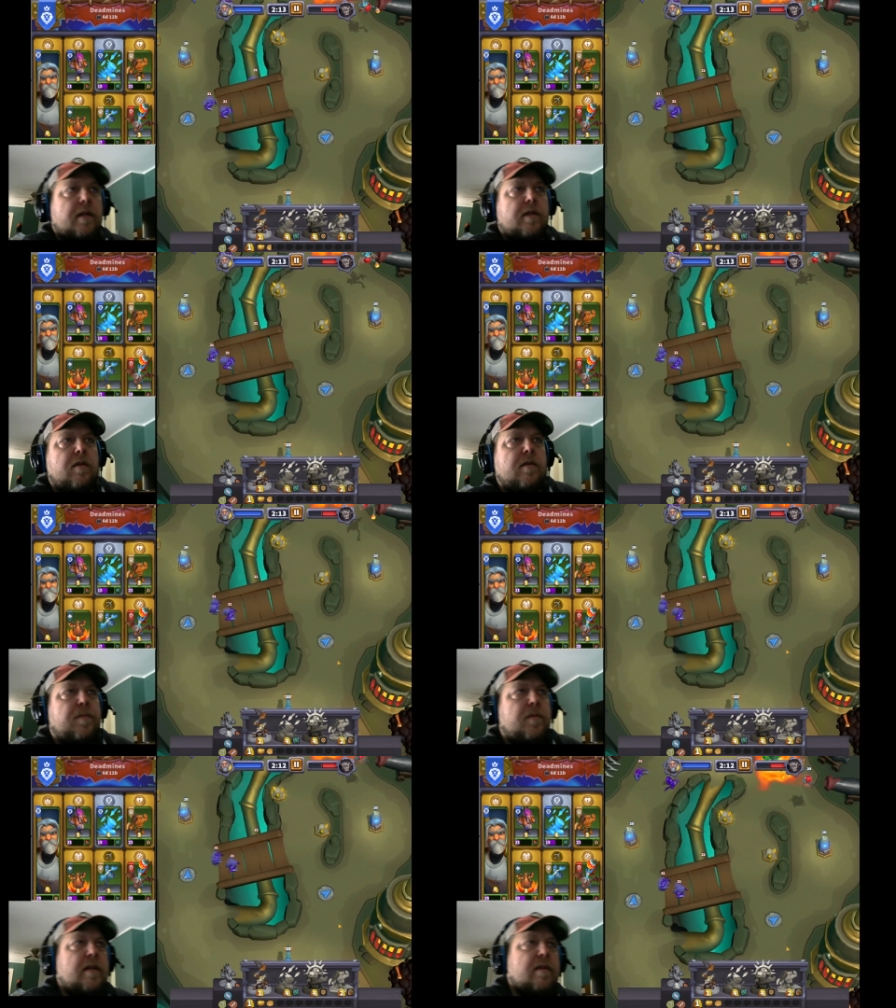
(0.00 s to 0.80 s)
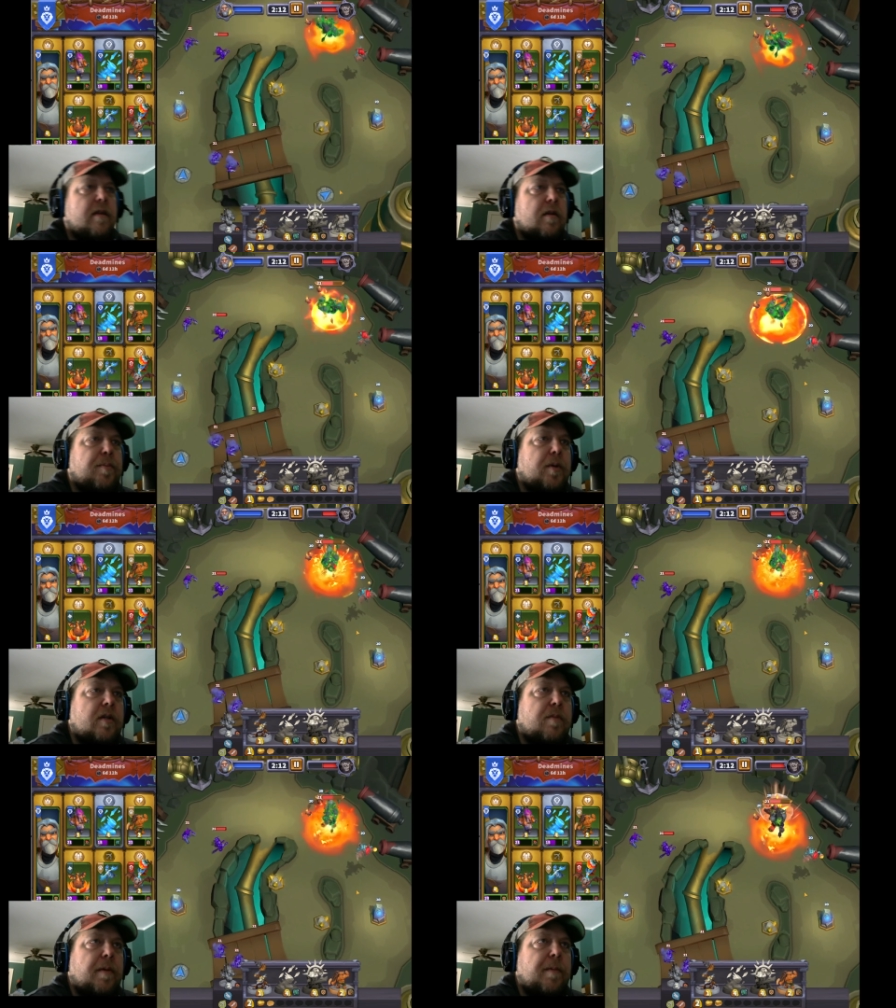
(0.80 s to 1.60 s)
So it was a decent little
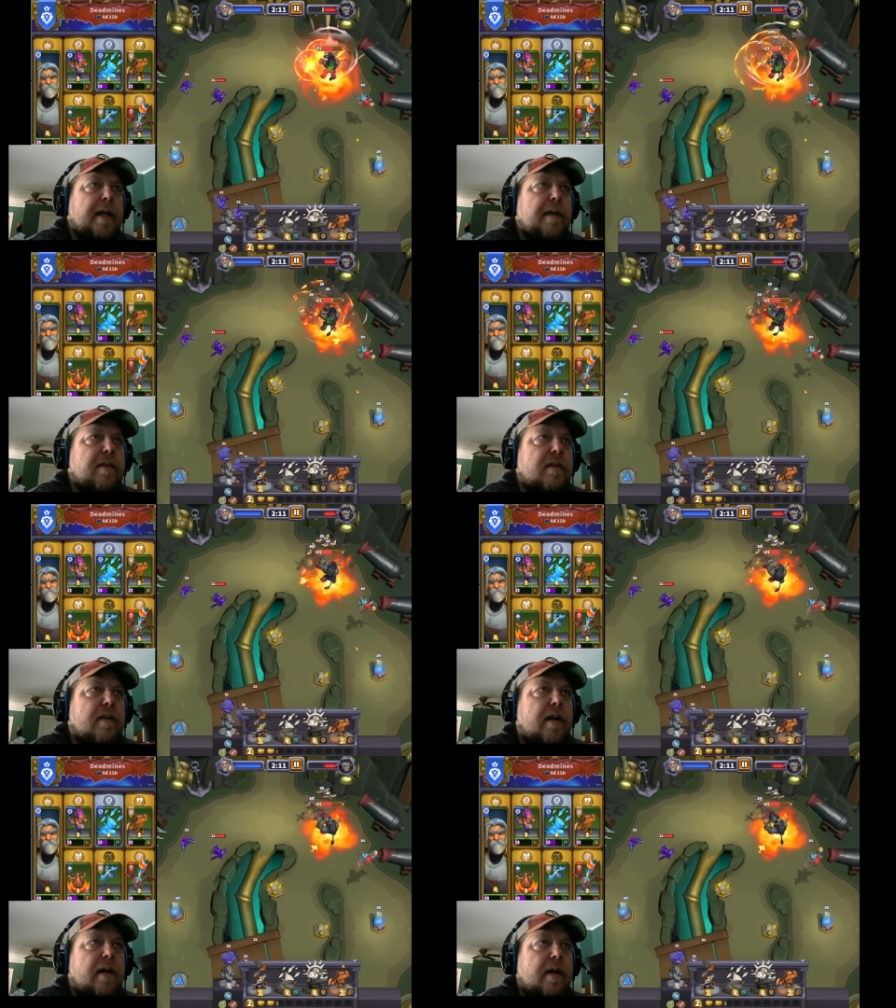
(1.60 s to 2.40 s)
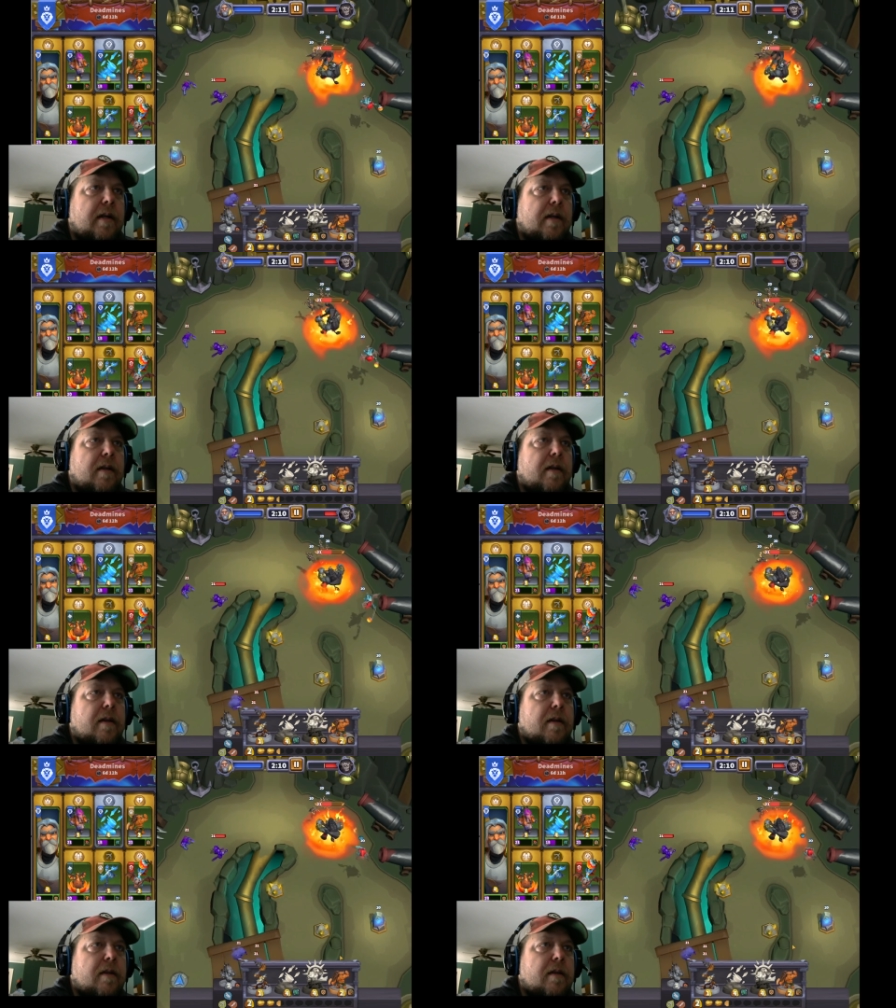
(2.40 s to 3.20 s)
push, but we have this
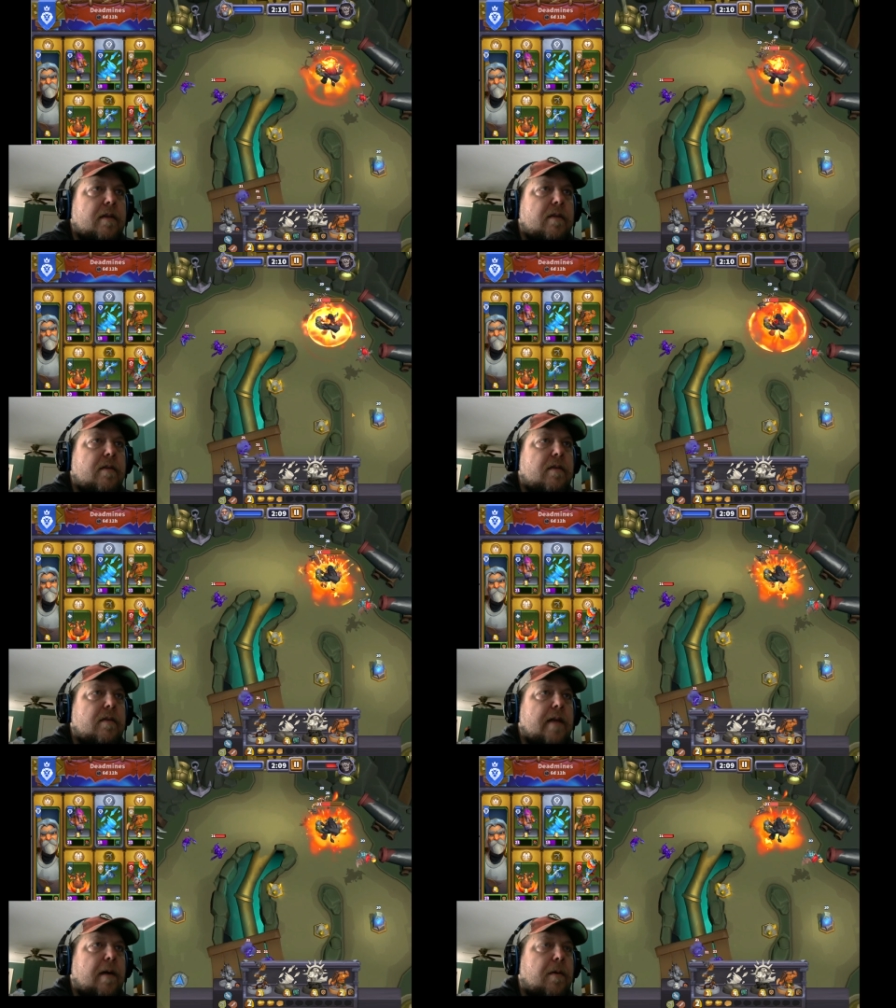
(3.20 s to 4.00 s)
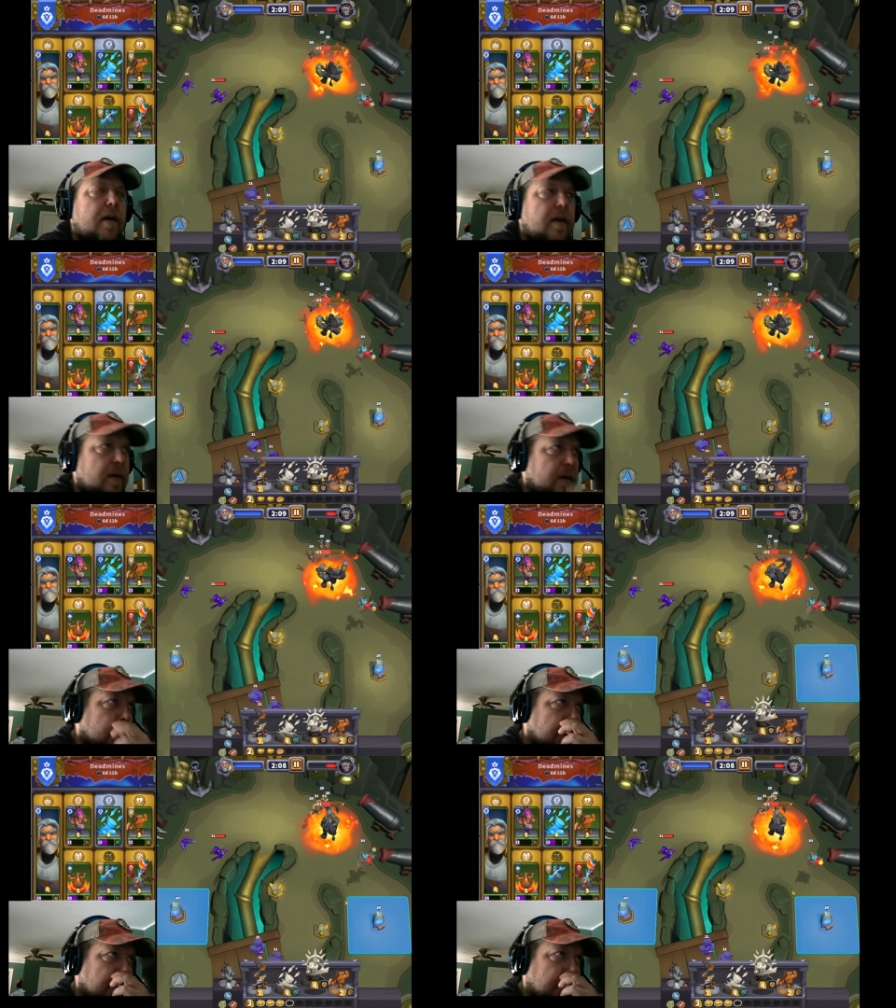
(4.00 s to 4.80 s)
this tower here
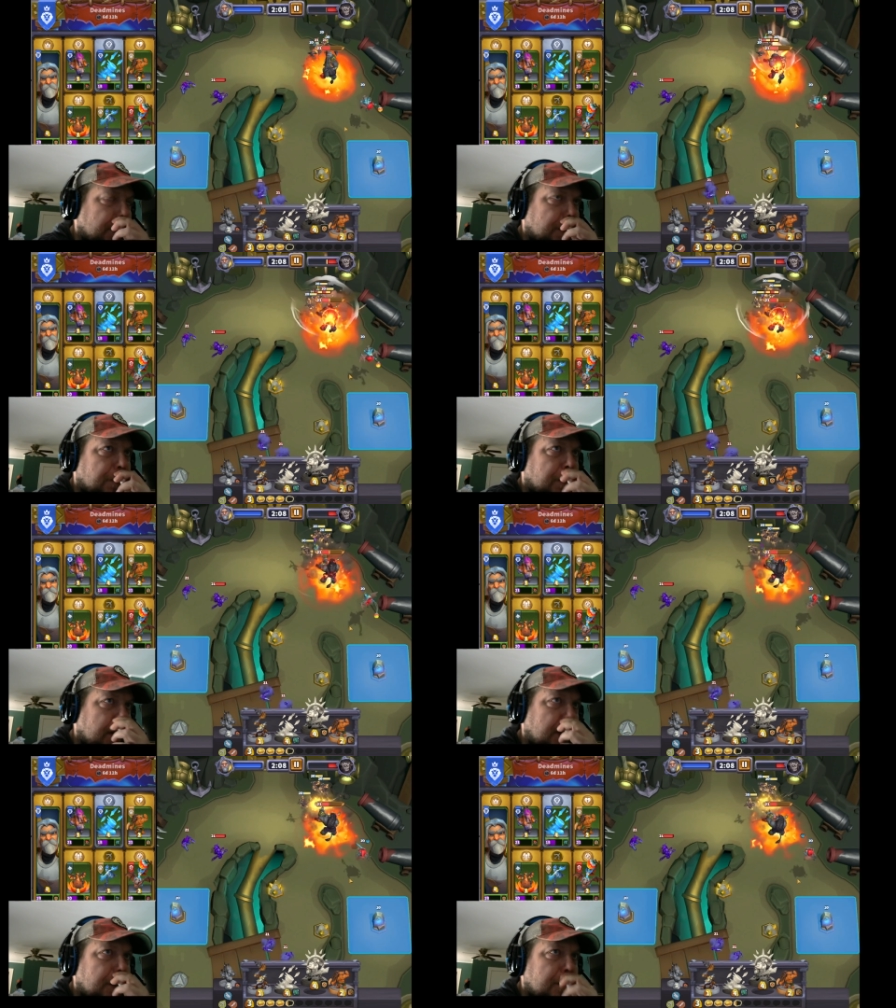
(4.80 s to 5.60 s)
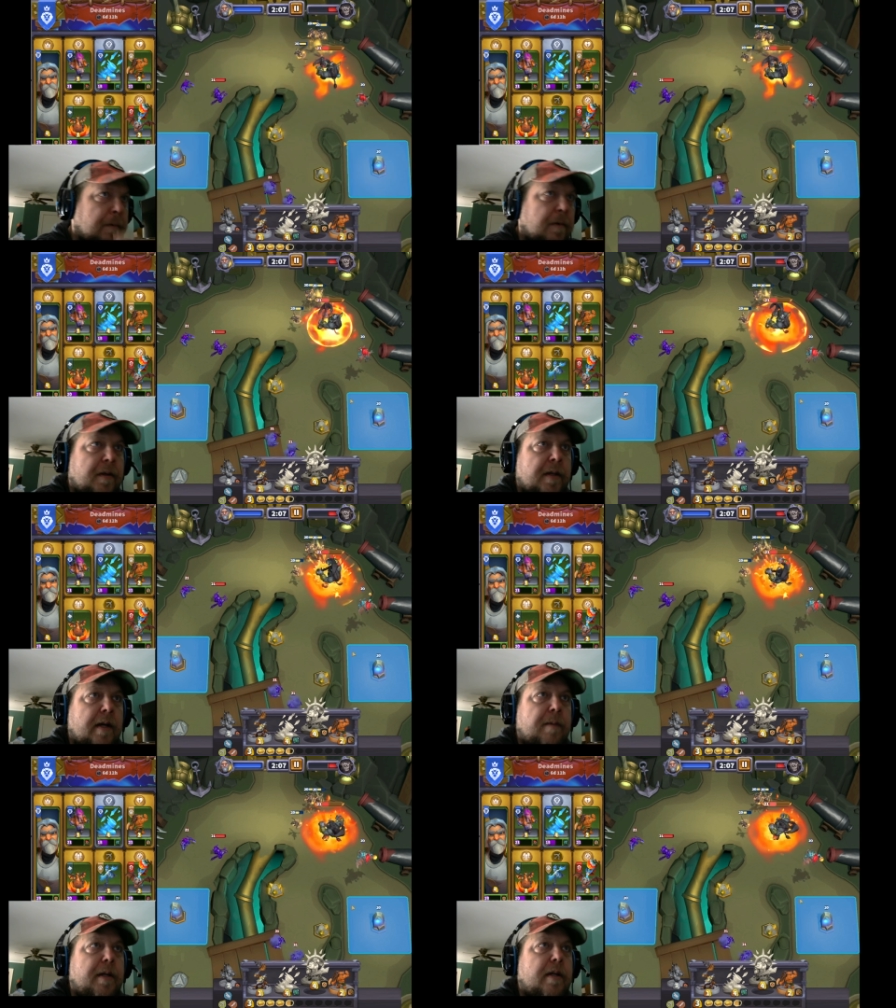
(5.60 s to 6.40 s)
taken on the right, or
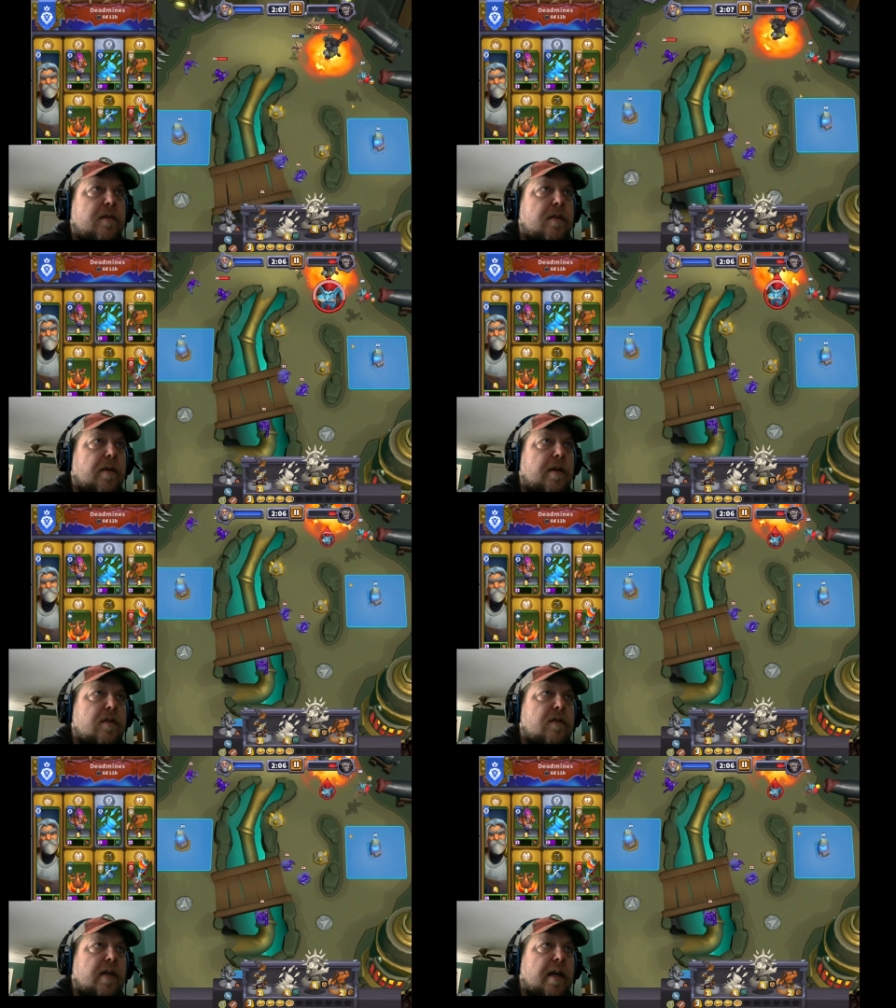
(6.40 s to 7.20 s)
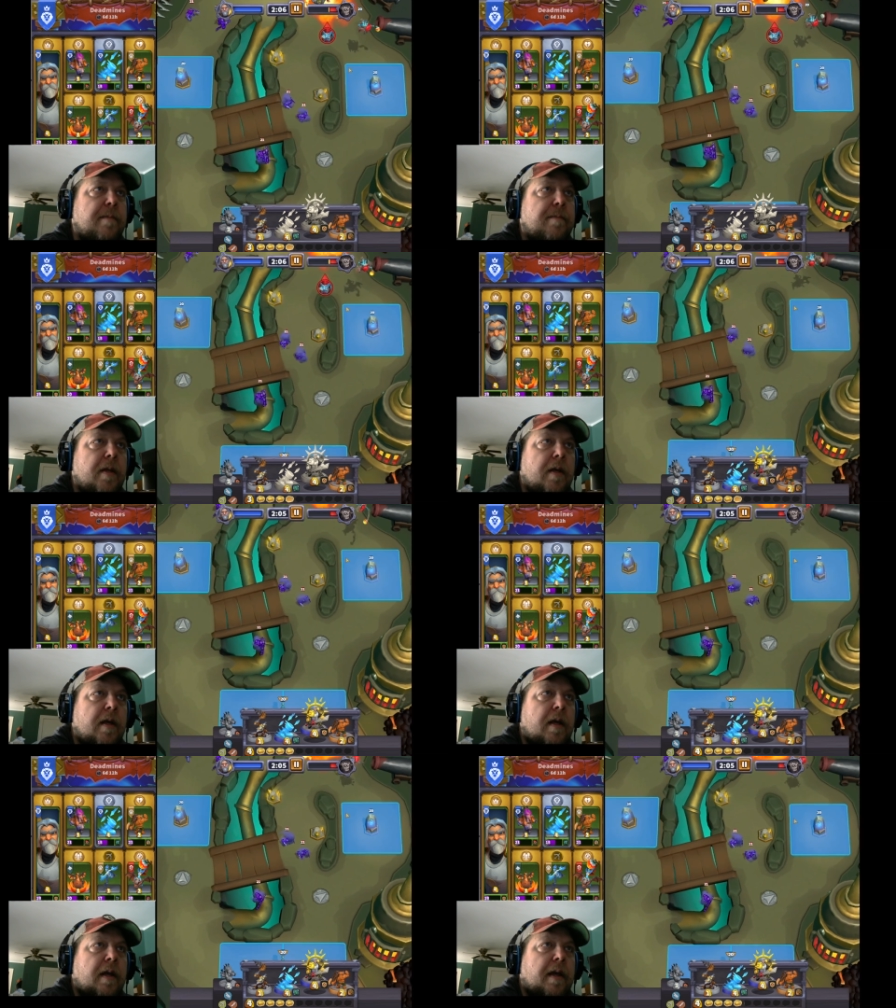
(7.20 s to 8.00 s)
the meeting stone I should say,
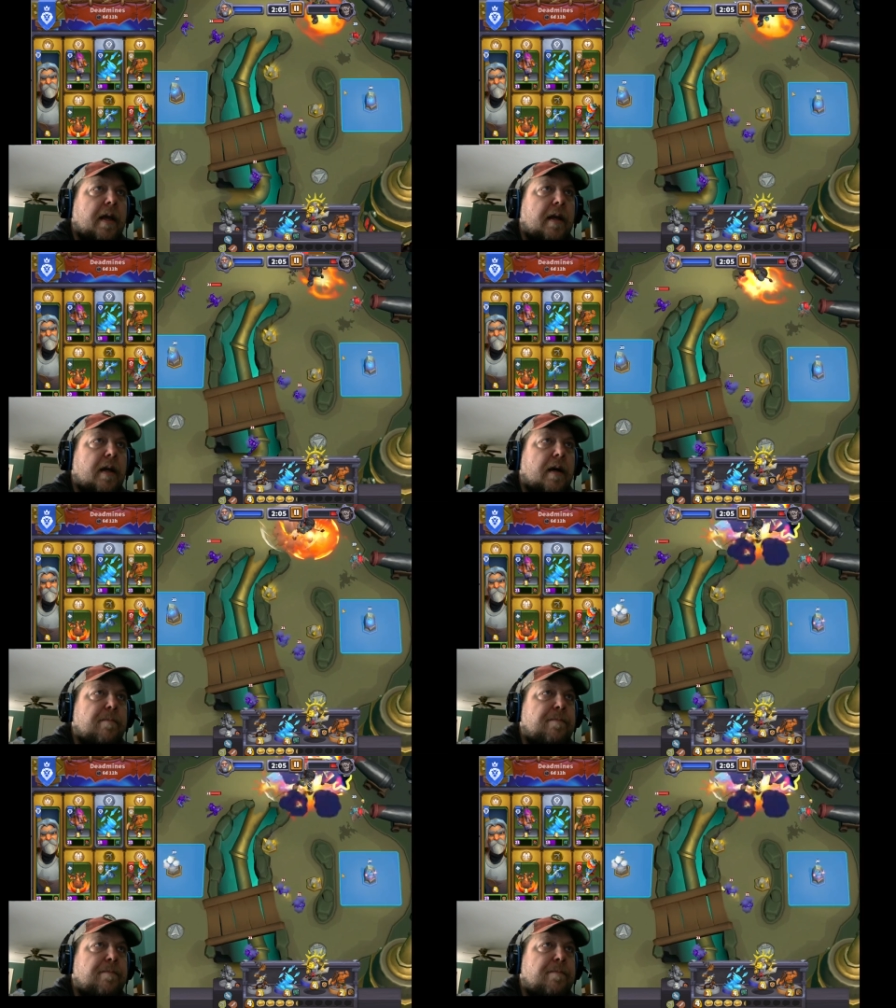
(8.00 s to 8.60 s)
and